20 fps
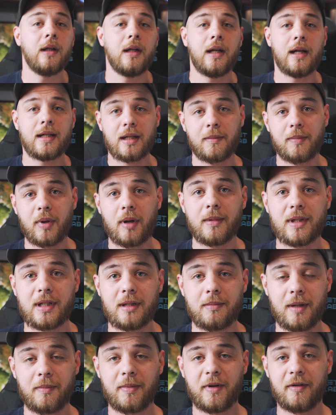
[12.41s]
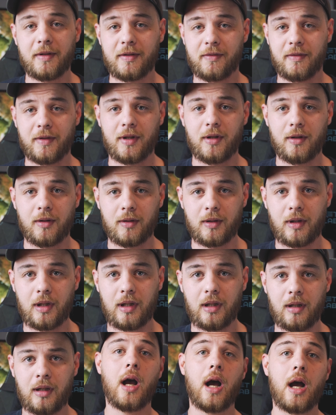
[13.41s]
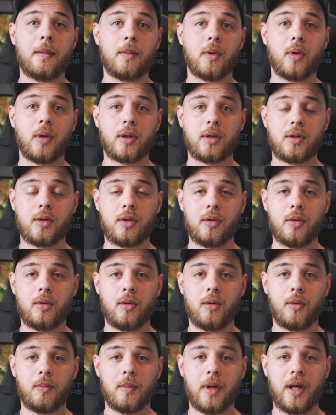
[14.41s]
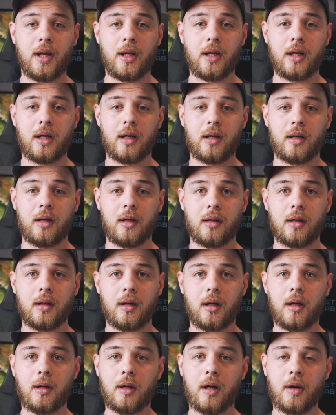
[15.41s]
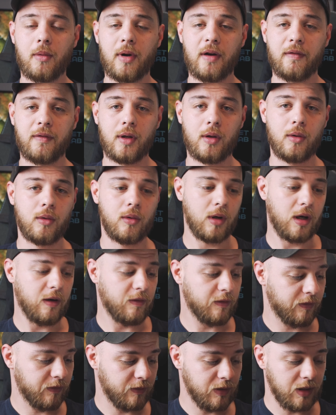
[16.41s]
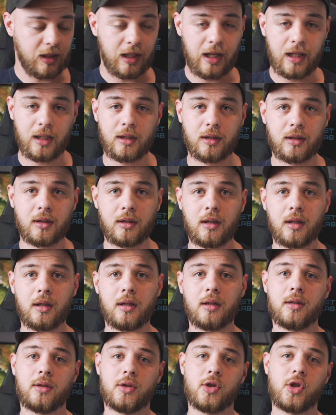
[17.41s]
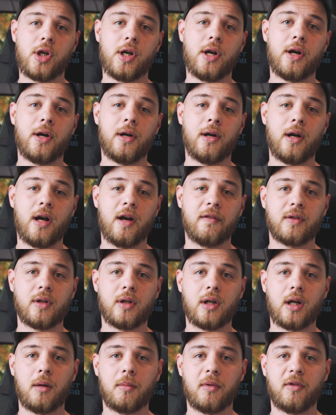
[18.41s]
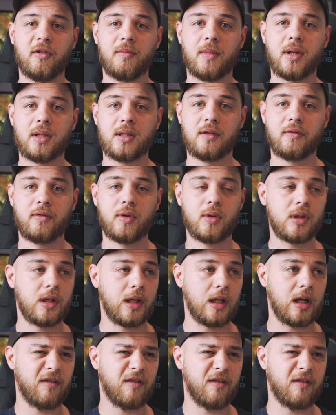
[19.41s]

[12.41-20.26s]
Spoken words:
As I promised in my previous video, I'm going to make a review of the Titan chair after a couple of months of using it.